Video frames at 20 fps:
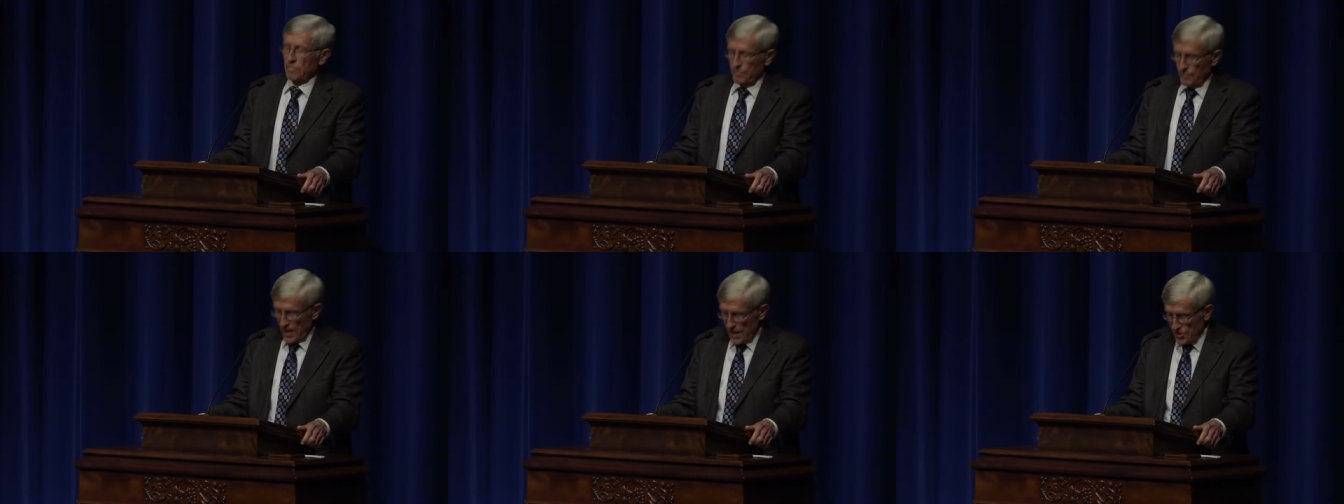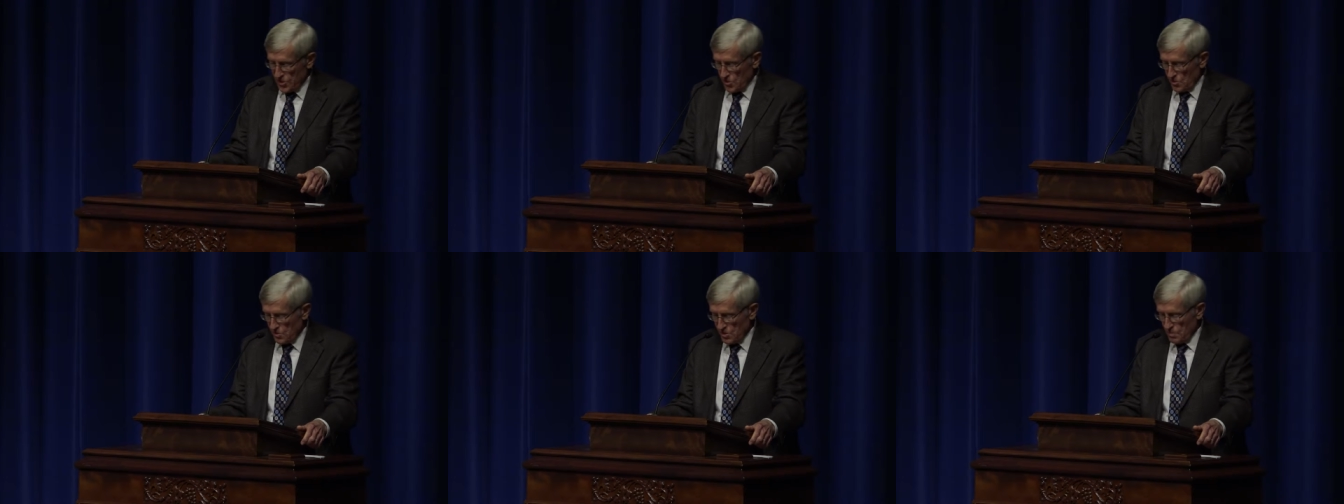
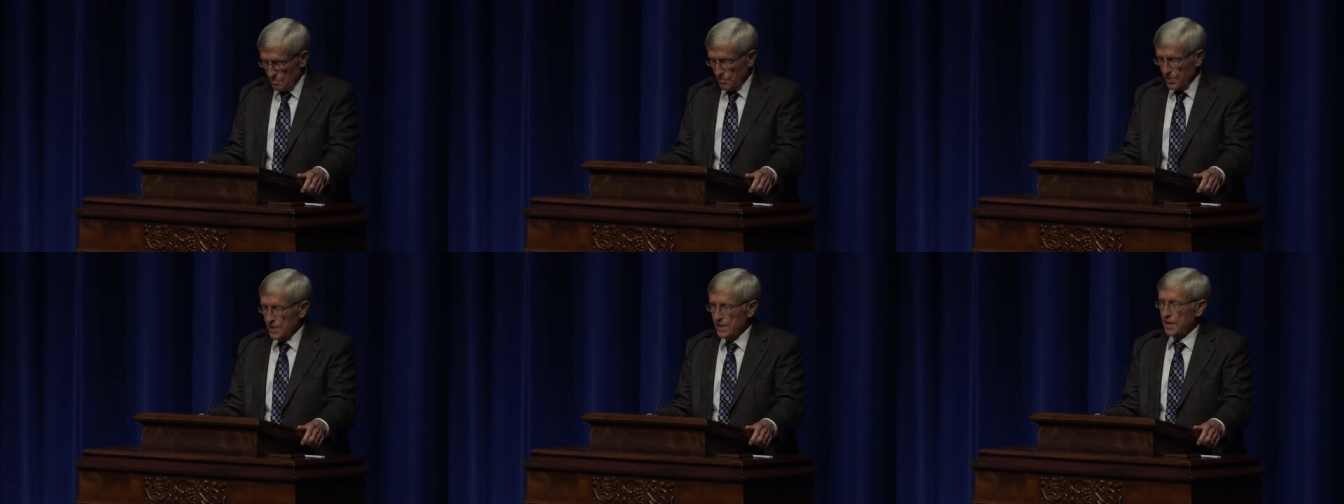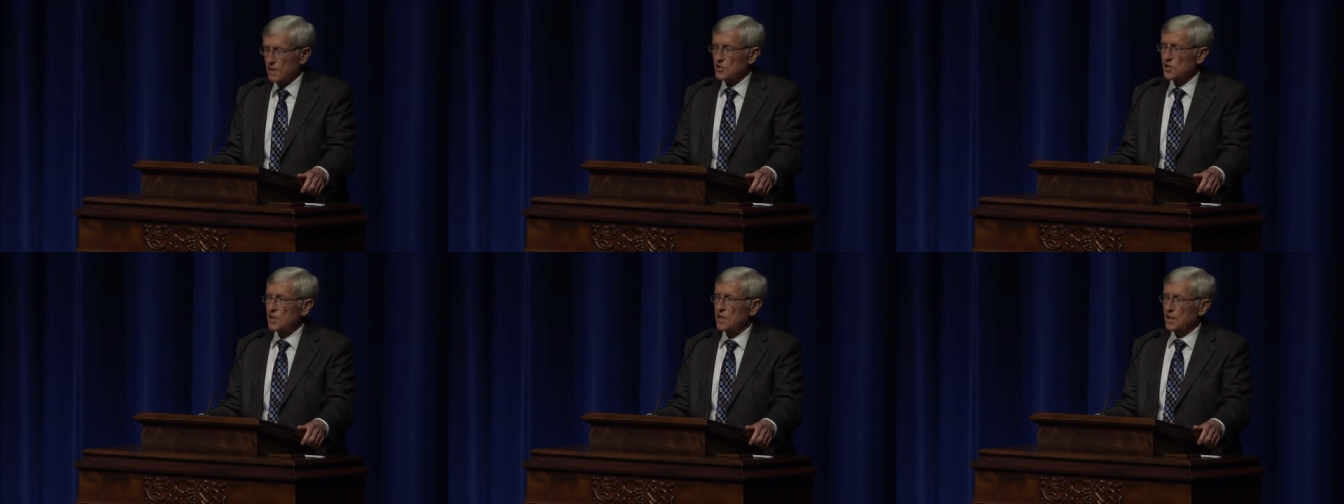master's and
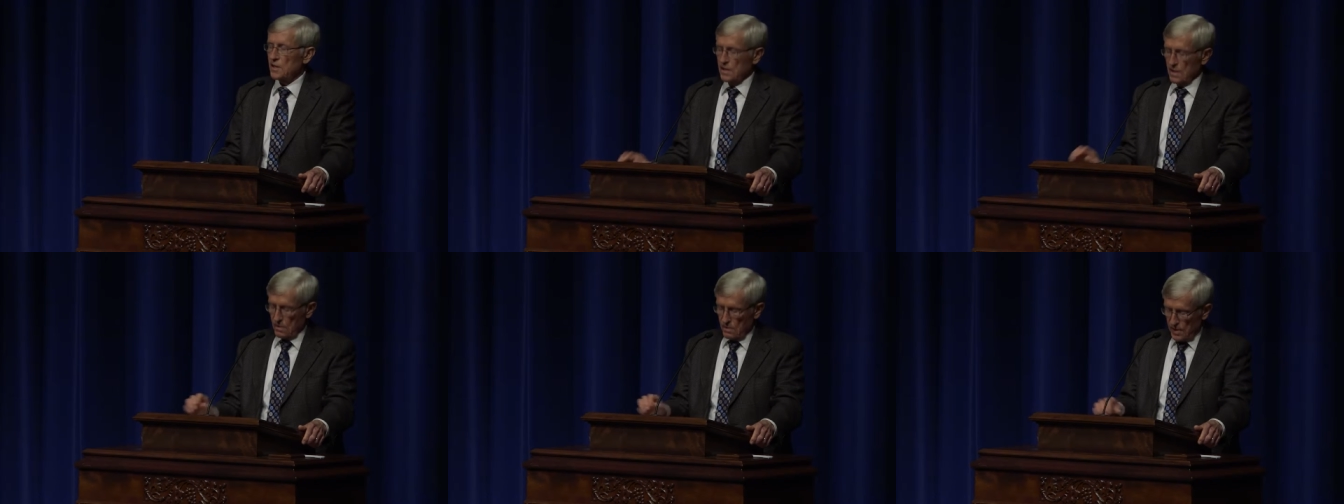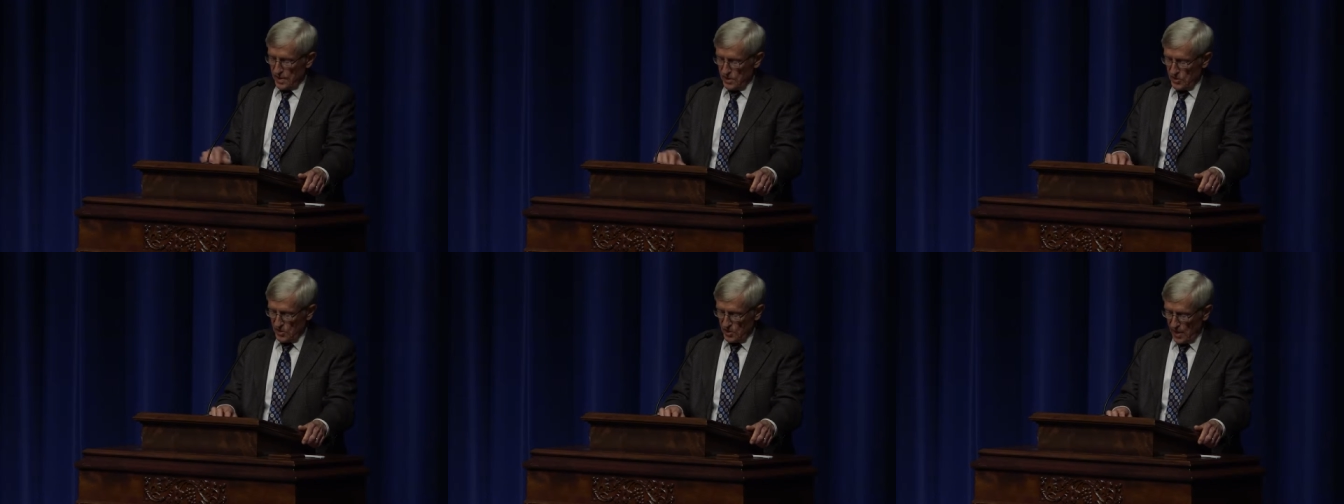PhD
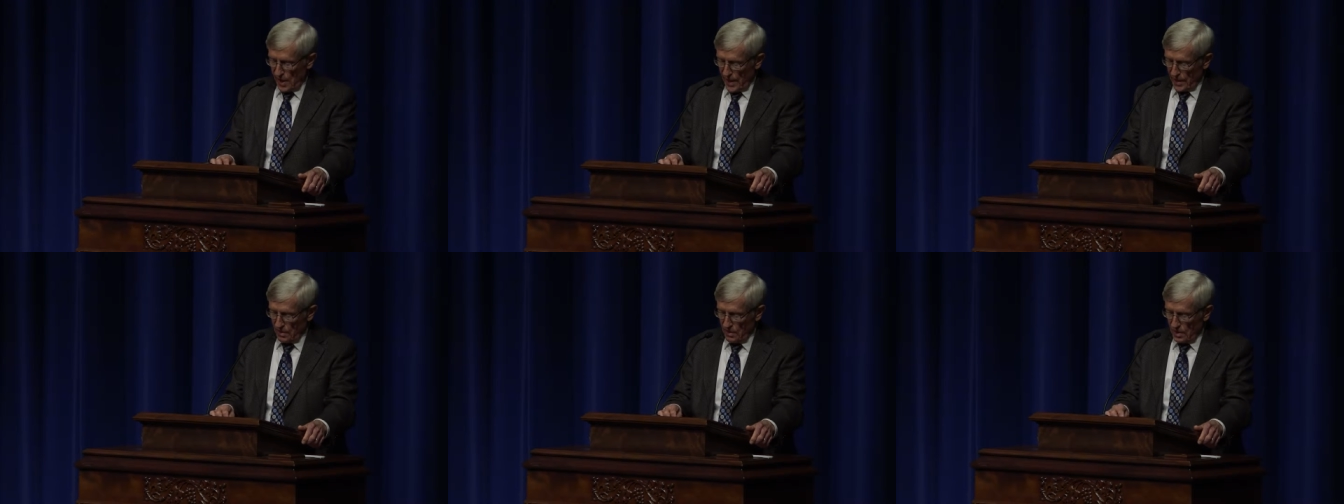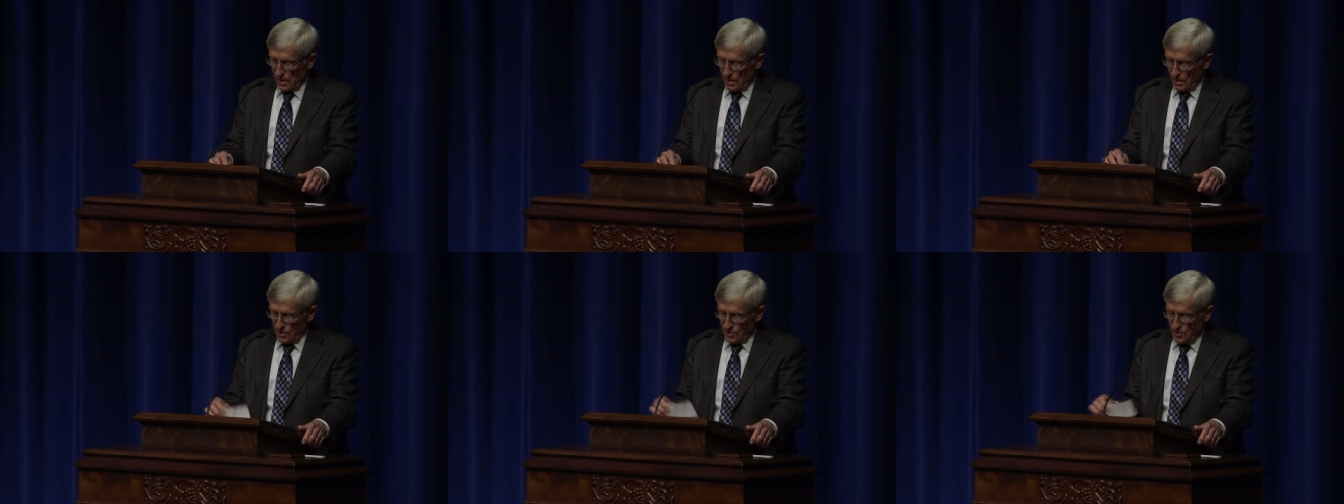degrees in
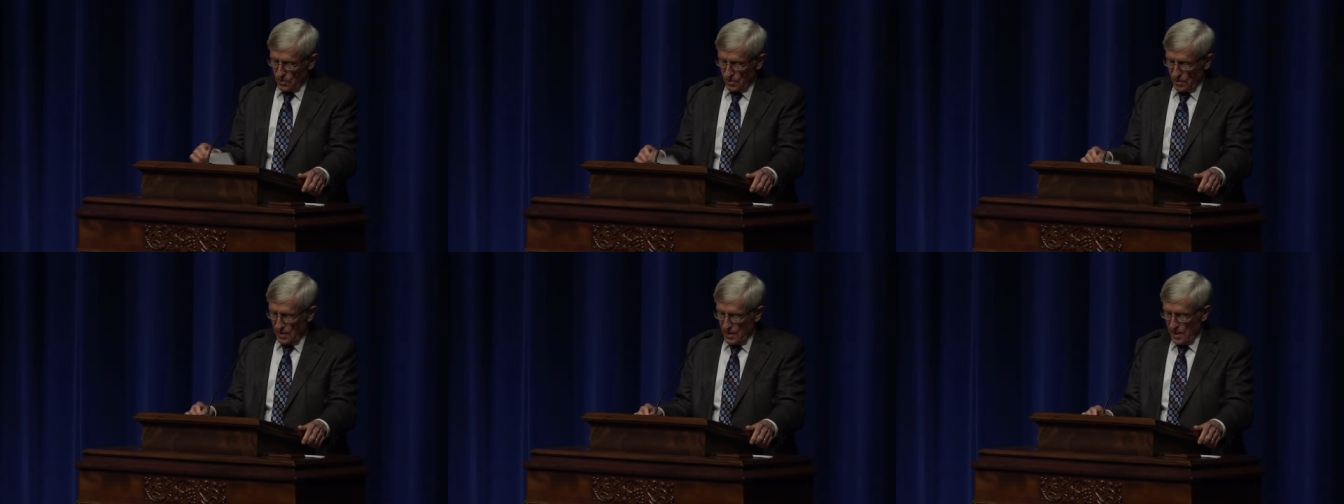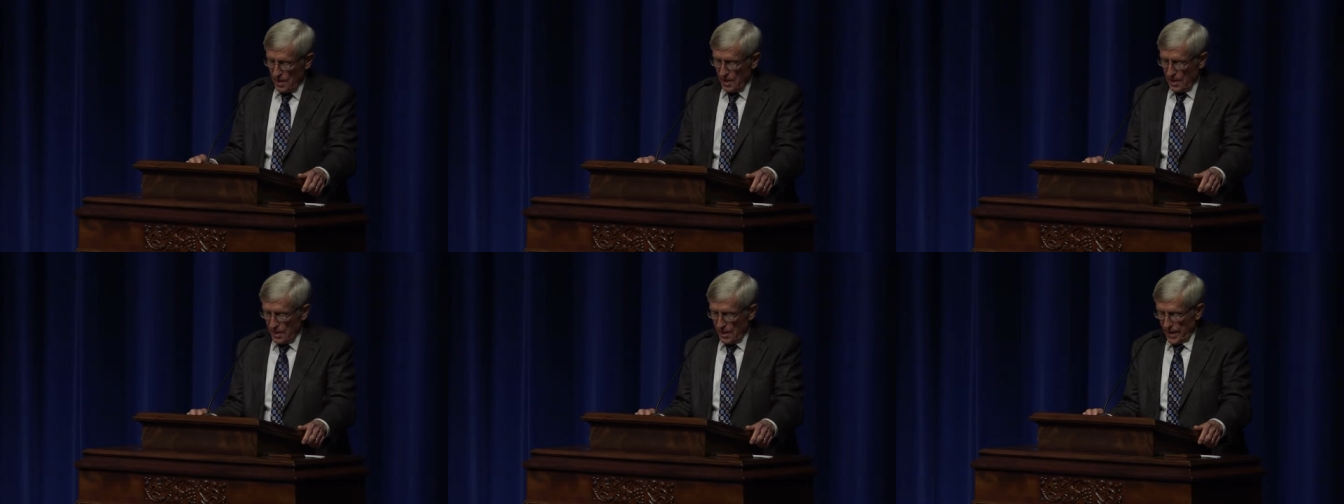agricultural
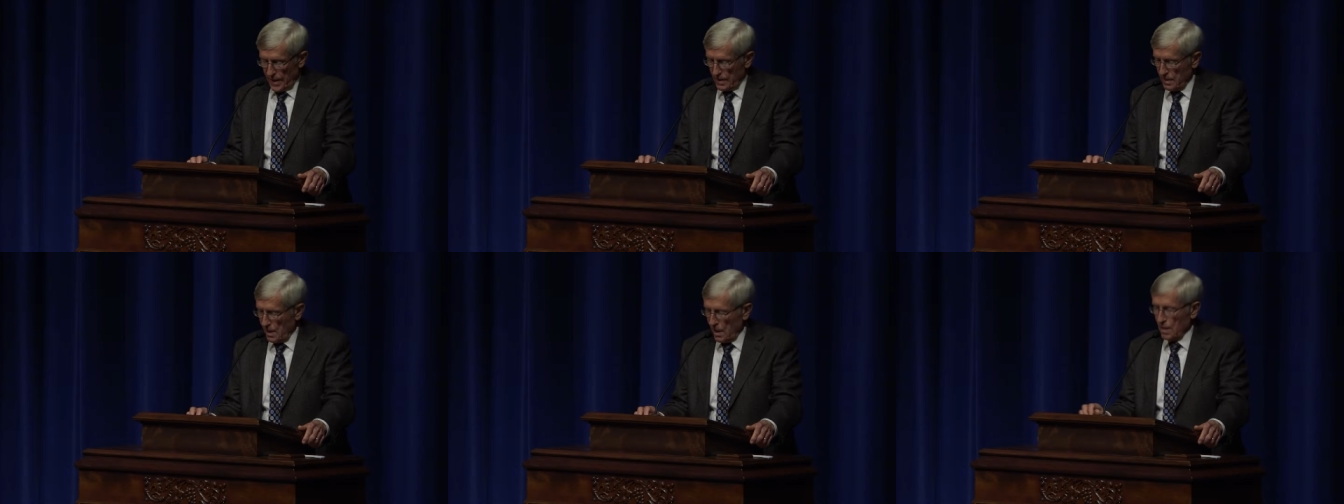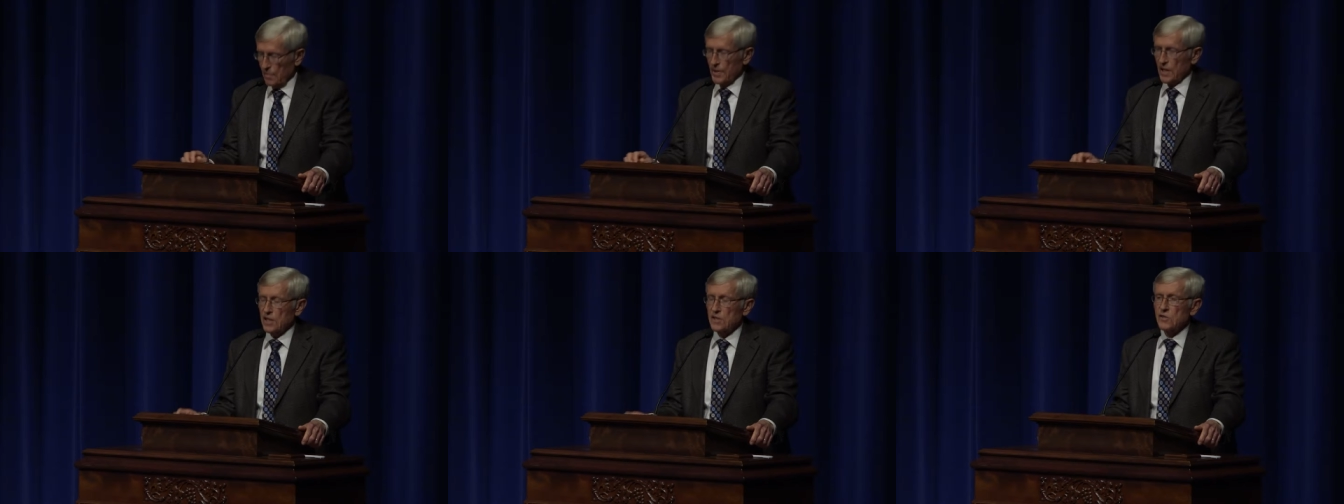
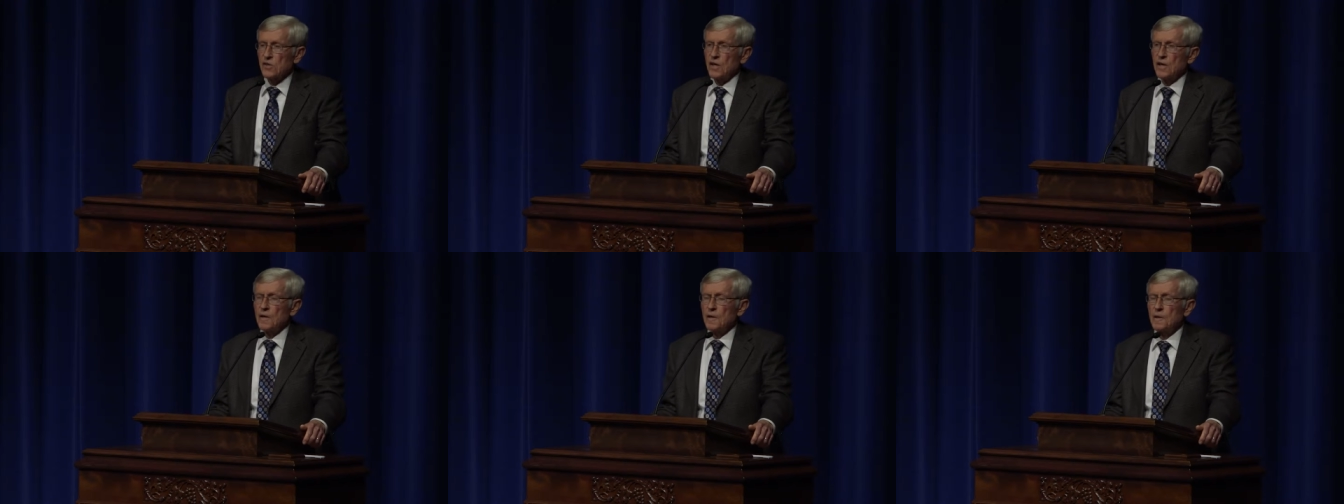economics.